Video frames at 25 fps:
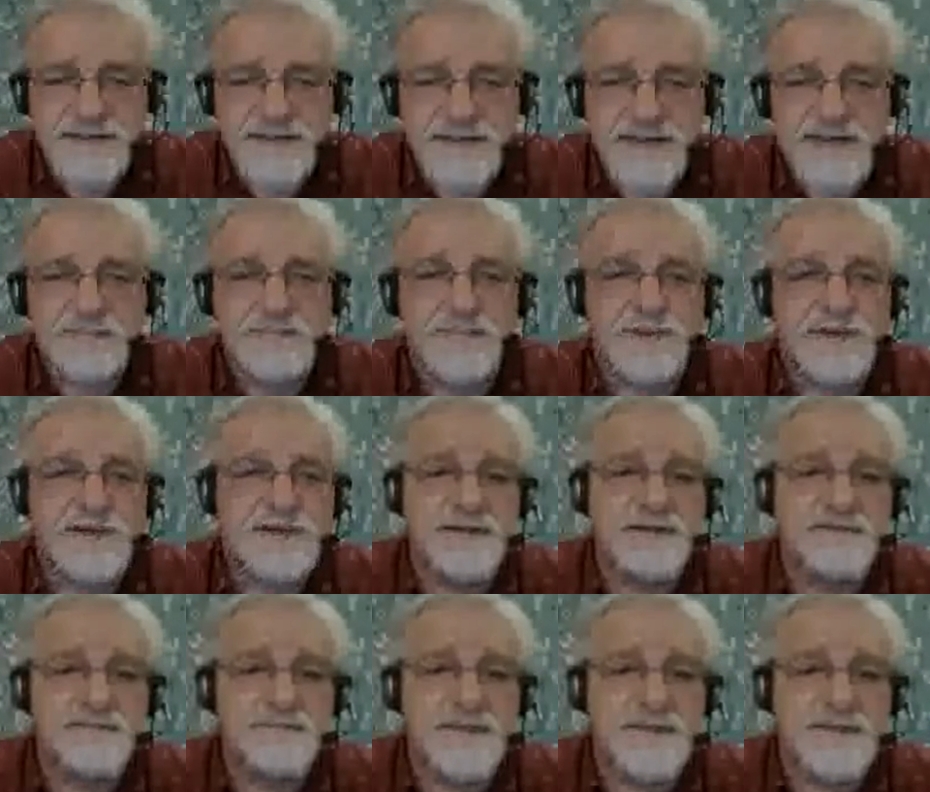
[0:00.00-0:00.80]
And
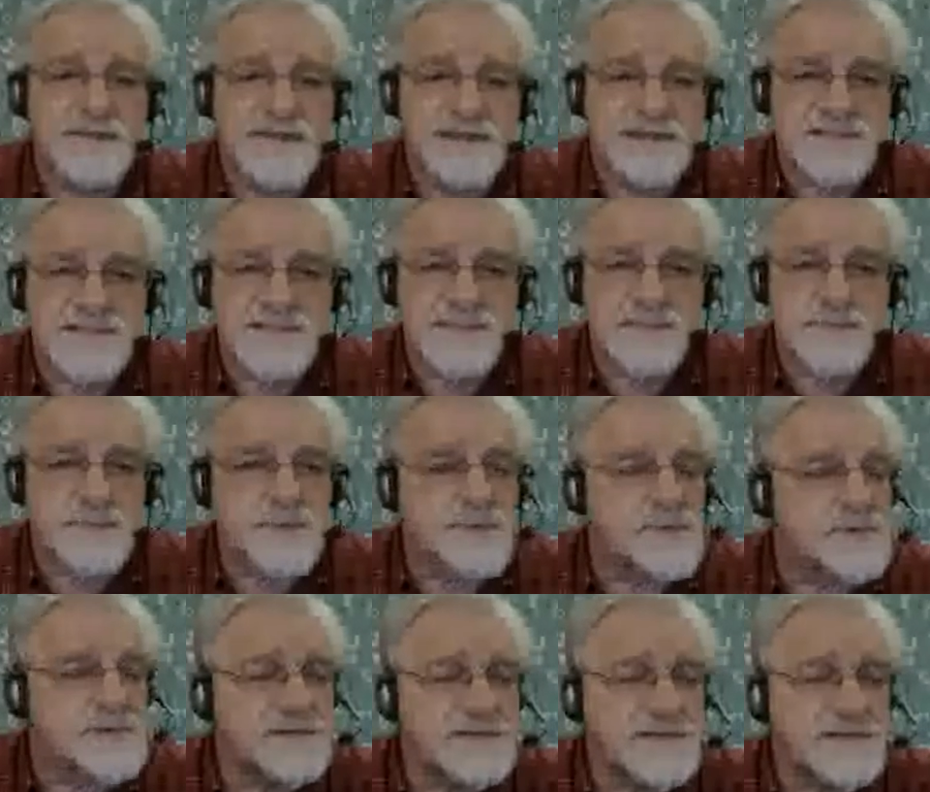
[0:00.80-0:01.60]
believe me, that's
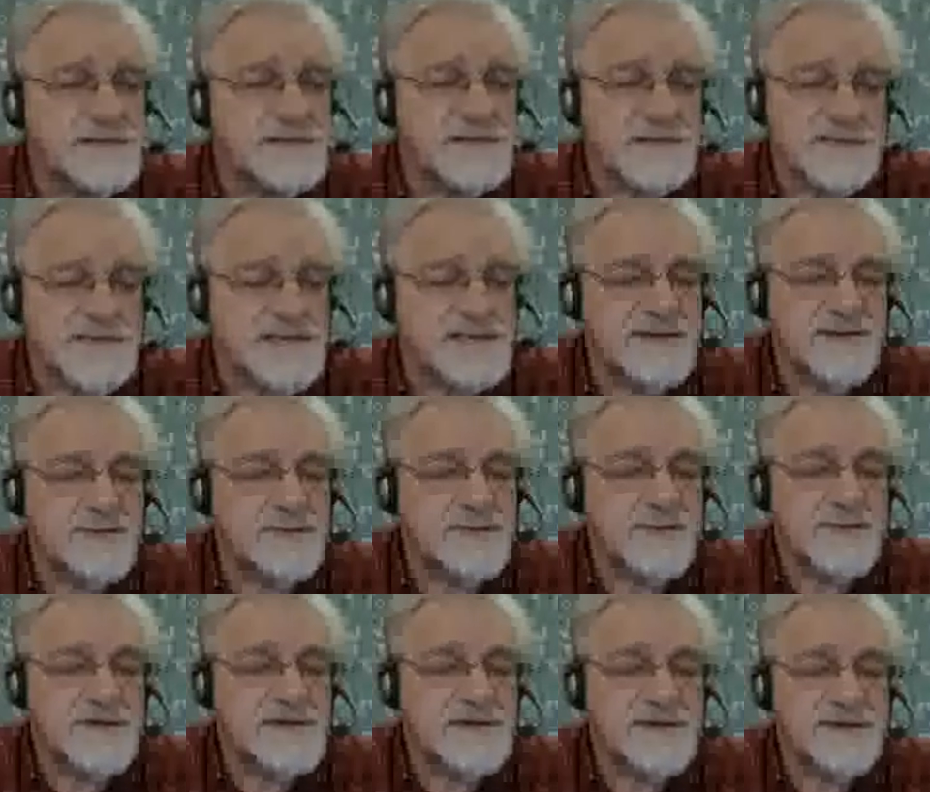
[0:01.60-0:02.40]
important because I
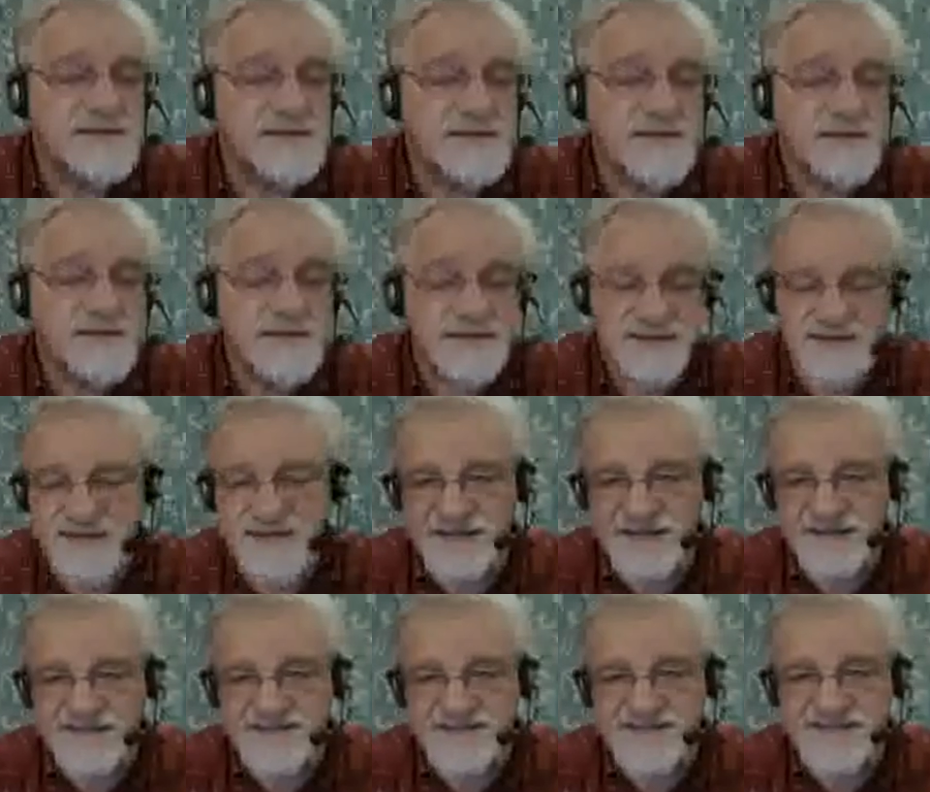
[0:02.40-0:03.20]
don't want to delete
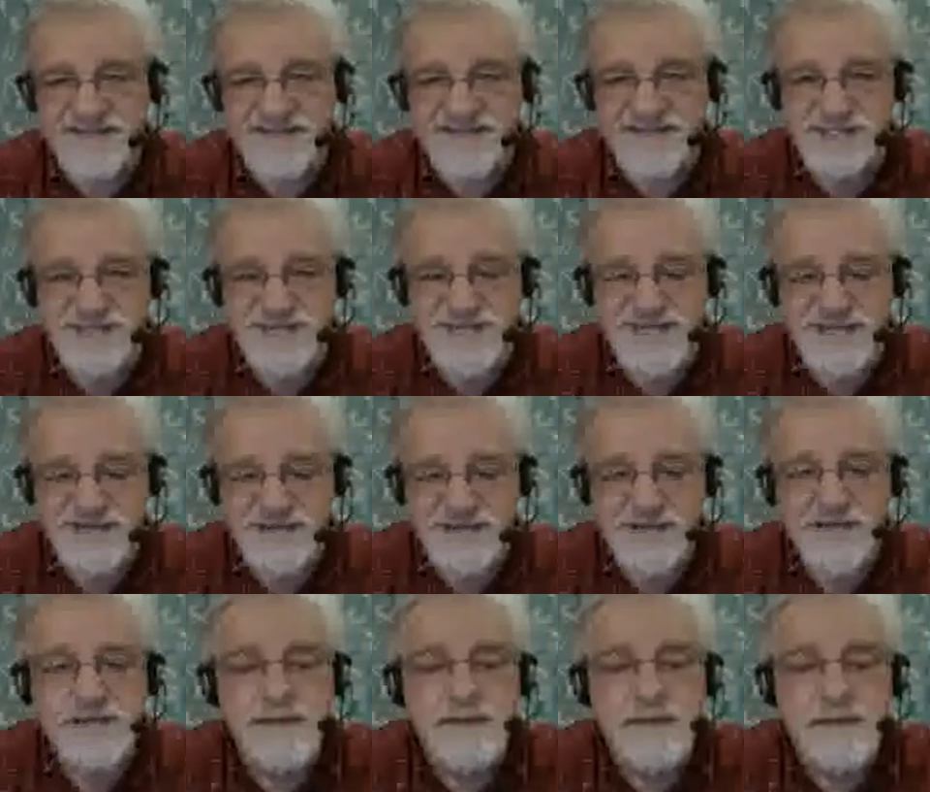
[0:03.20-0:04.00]
that's this
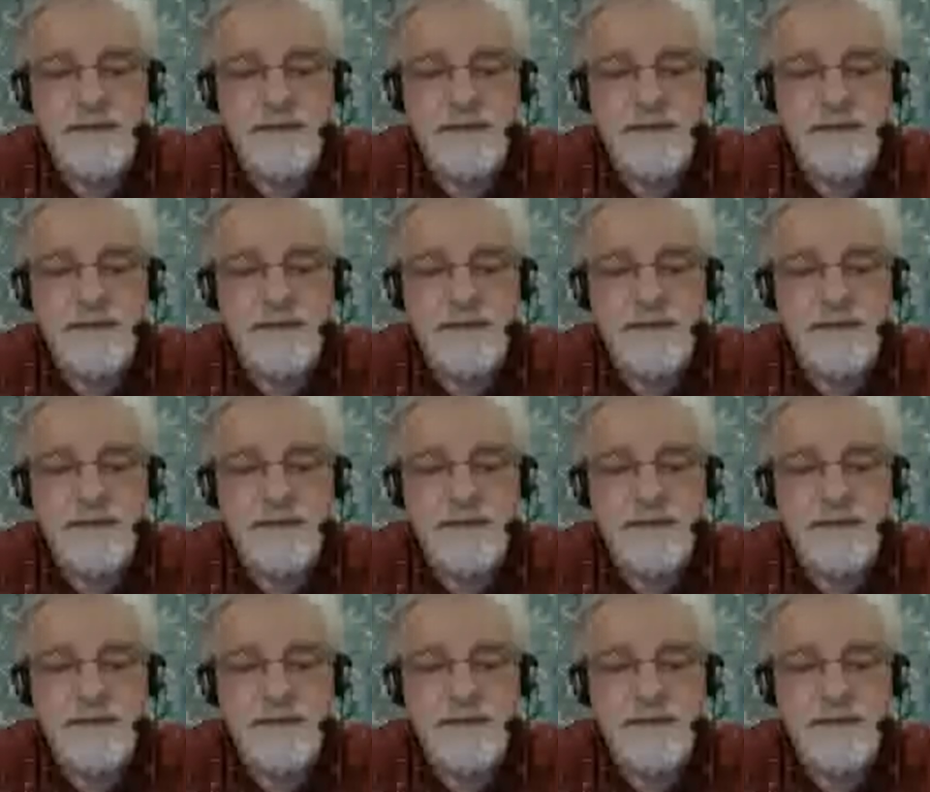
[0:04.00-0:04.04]
data.